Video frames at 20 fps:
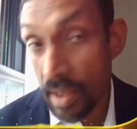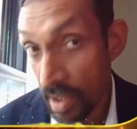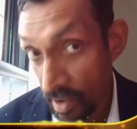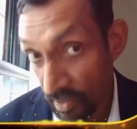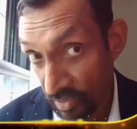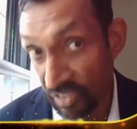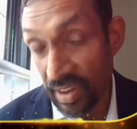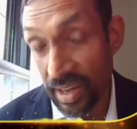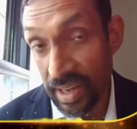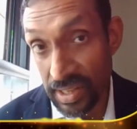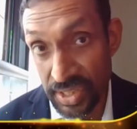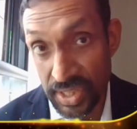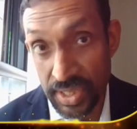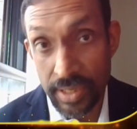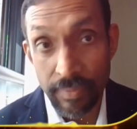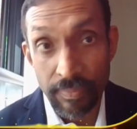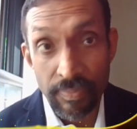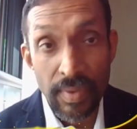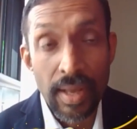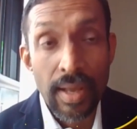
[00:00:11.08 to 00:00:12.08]
First,
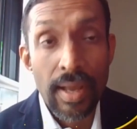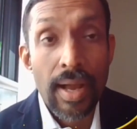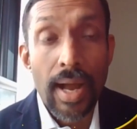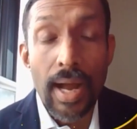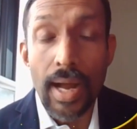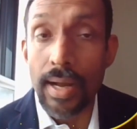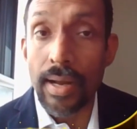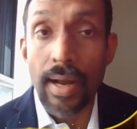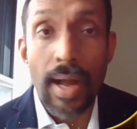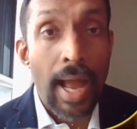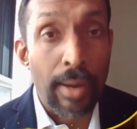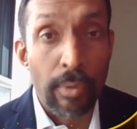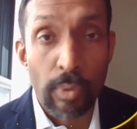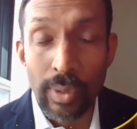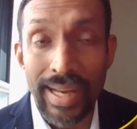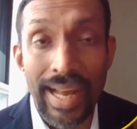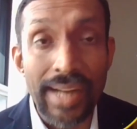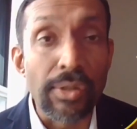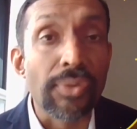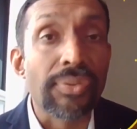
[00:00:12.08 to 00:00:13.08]
I would
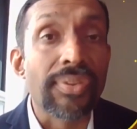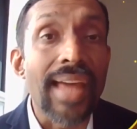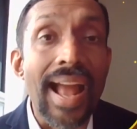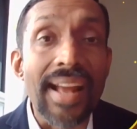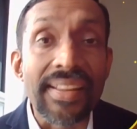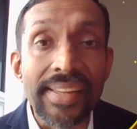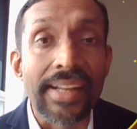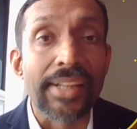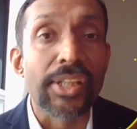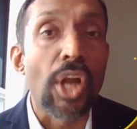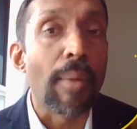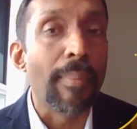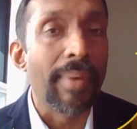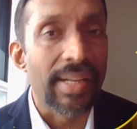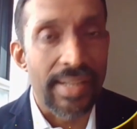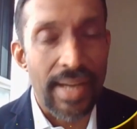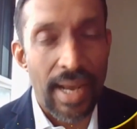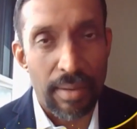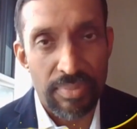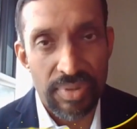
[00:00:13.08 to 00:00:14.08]
like to thank the Economic
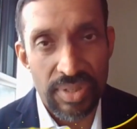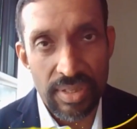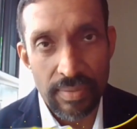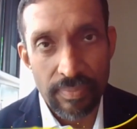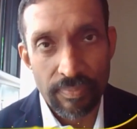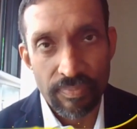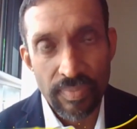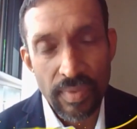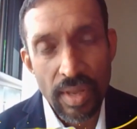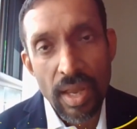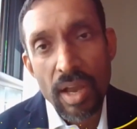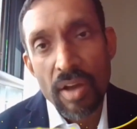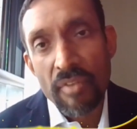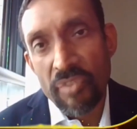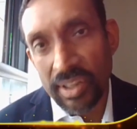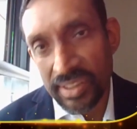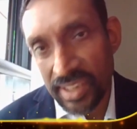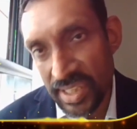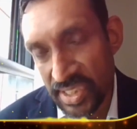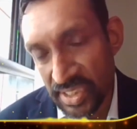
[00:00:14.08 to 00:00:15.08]
Times
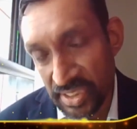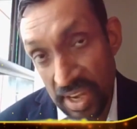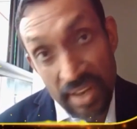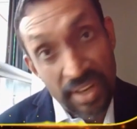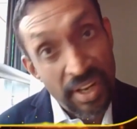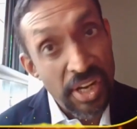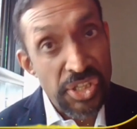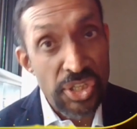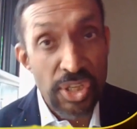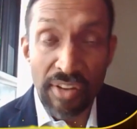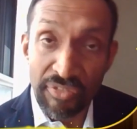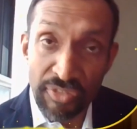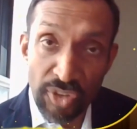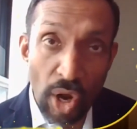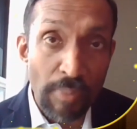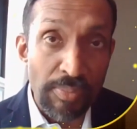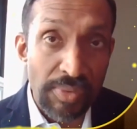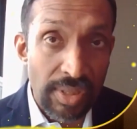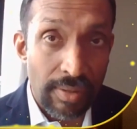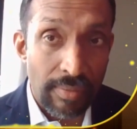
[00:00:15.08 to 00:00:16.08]
for this recognition of
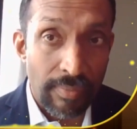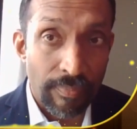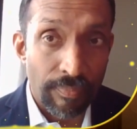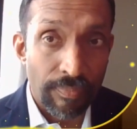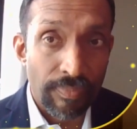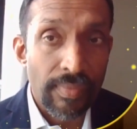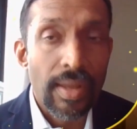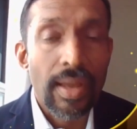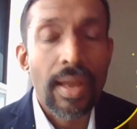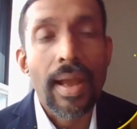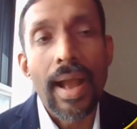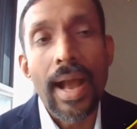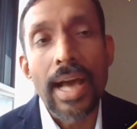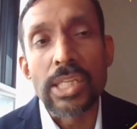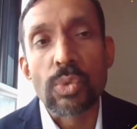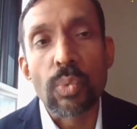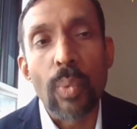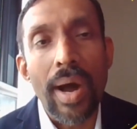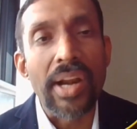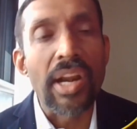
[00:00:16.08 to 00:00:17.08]
Crompton
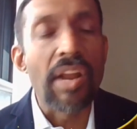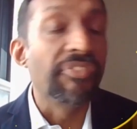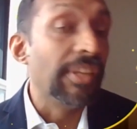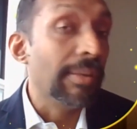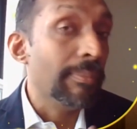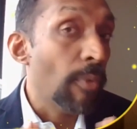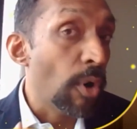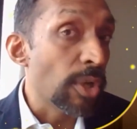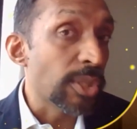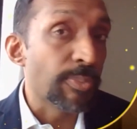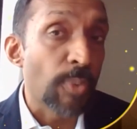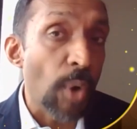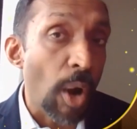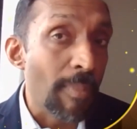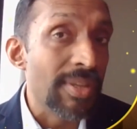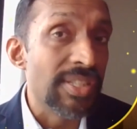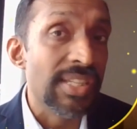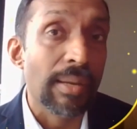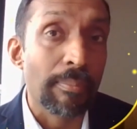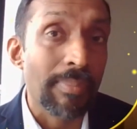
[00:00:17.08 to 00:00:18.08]
as one of the most
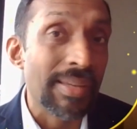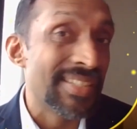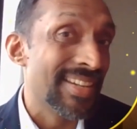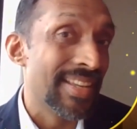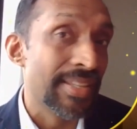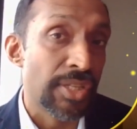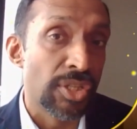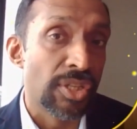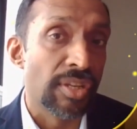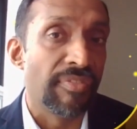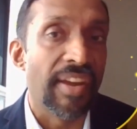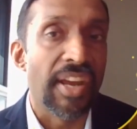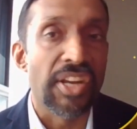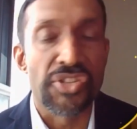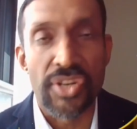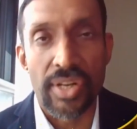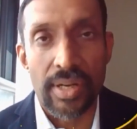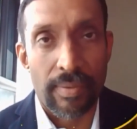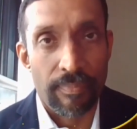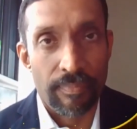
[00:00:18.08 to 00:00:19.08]
promising businesses of
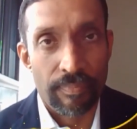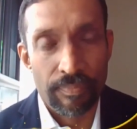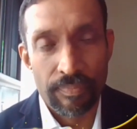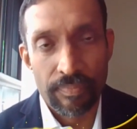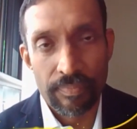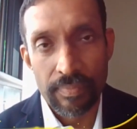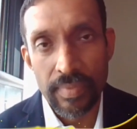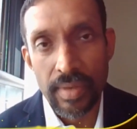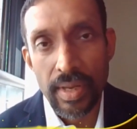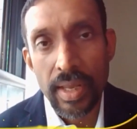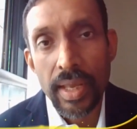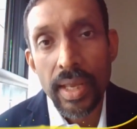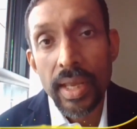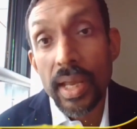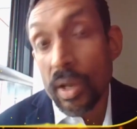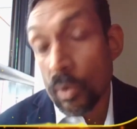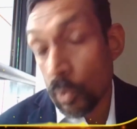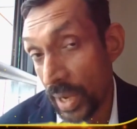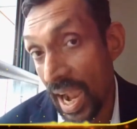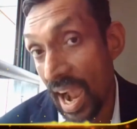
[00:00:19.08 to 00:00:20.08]
Asia.
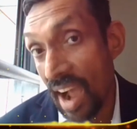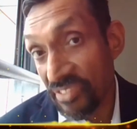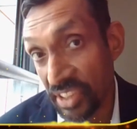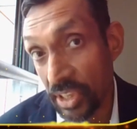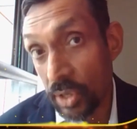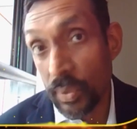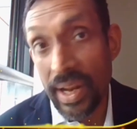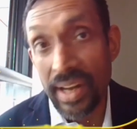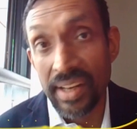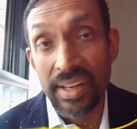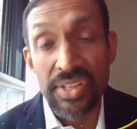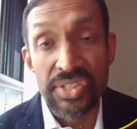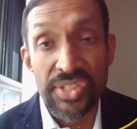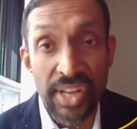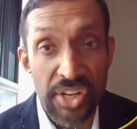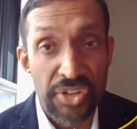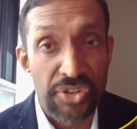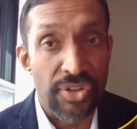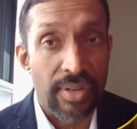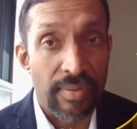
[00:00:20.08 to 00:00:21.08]
We have the unique
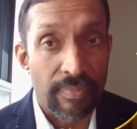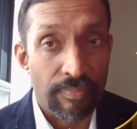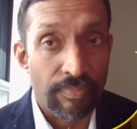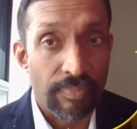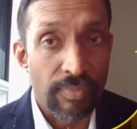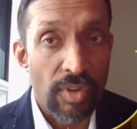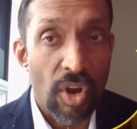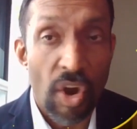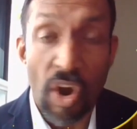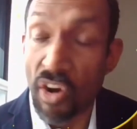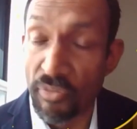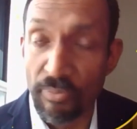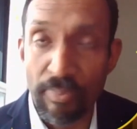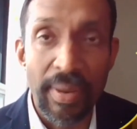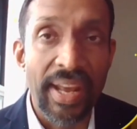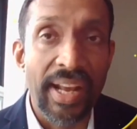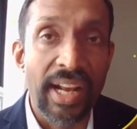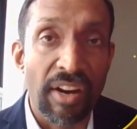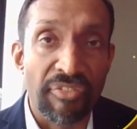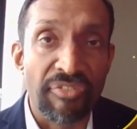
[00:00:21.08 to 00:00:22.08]
distinction of
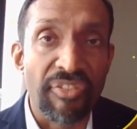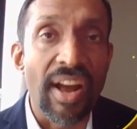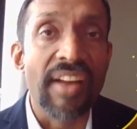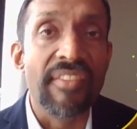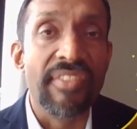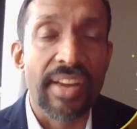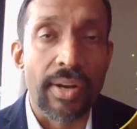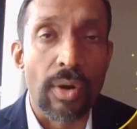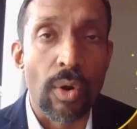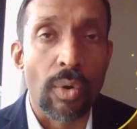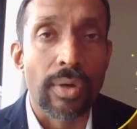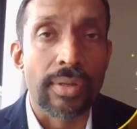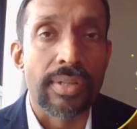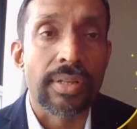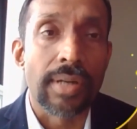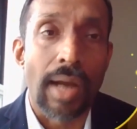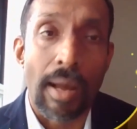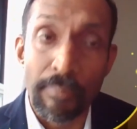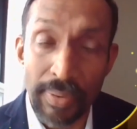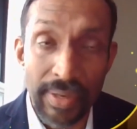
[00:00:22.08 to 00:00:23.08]
being a five-year-old
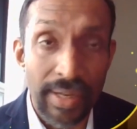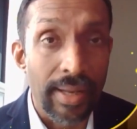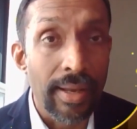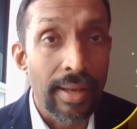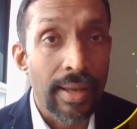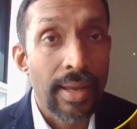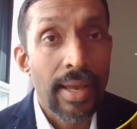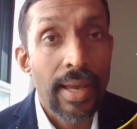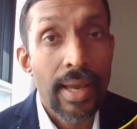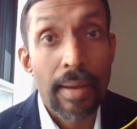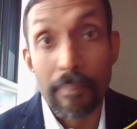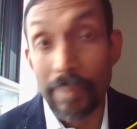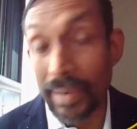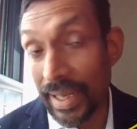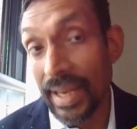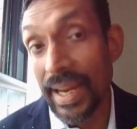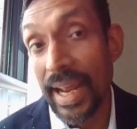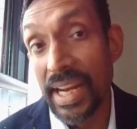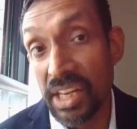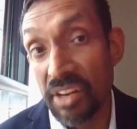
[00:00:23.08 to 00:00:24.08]
company, but an
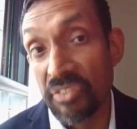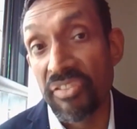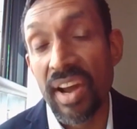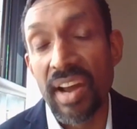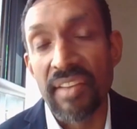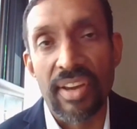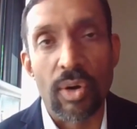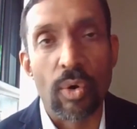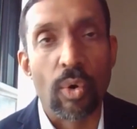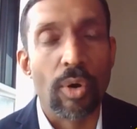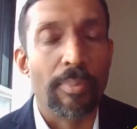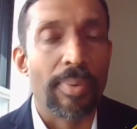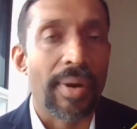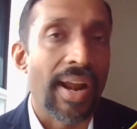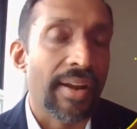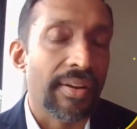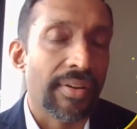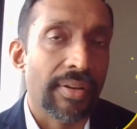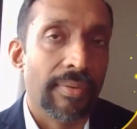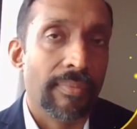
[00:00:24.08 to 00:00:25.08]
85-year-old brand.